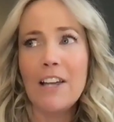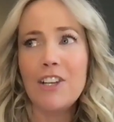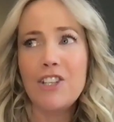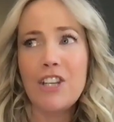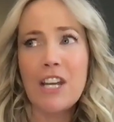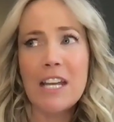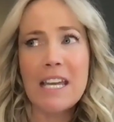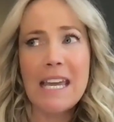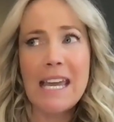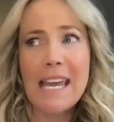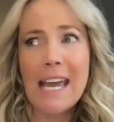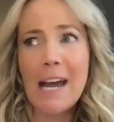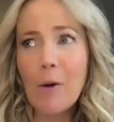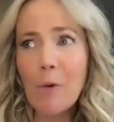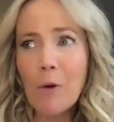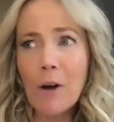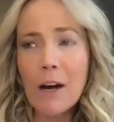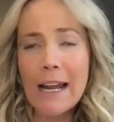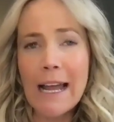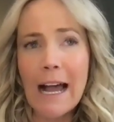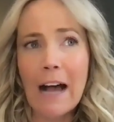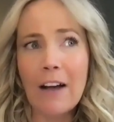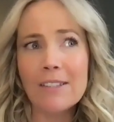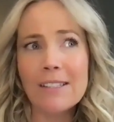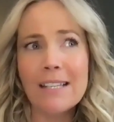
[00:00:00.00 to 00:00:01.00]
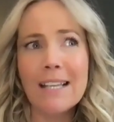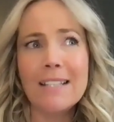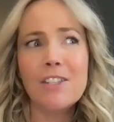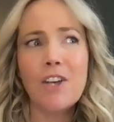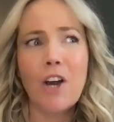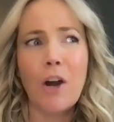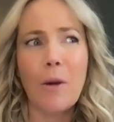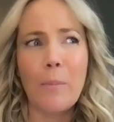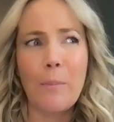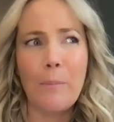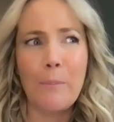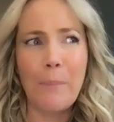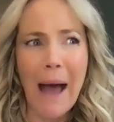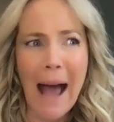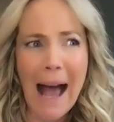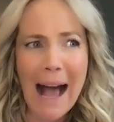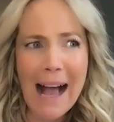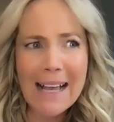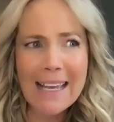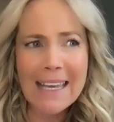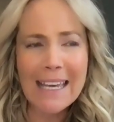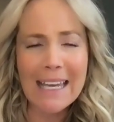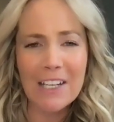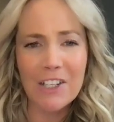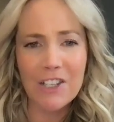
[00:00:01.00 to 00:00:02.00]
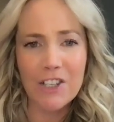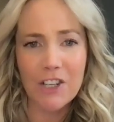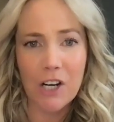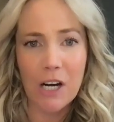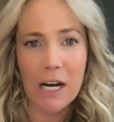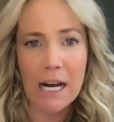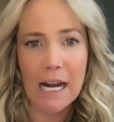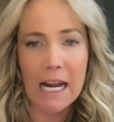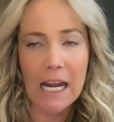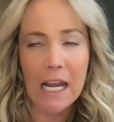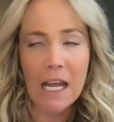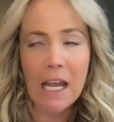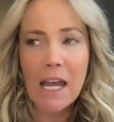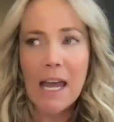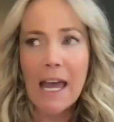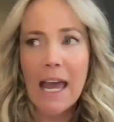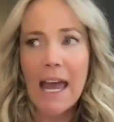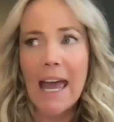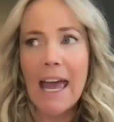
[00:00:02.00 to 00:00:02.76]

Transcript: She can't work out since her back injury.